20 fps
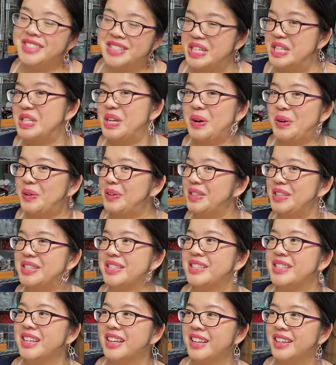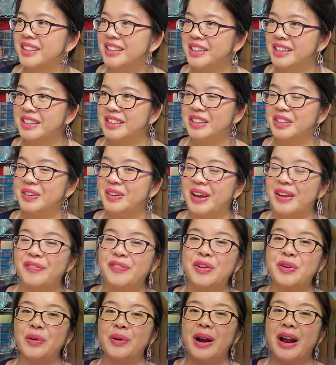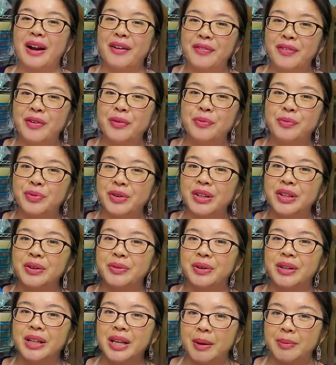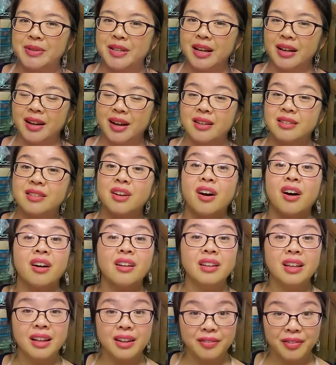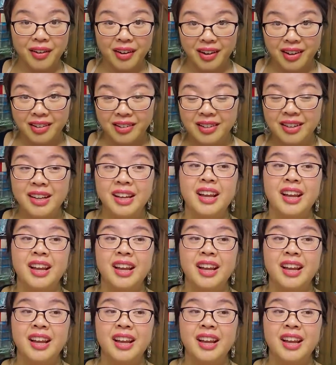And so just, if you're ever really, really upset, guys, call Avon,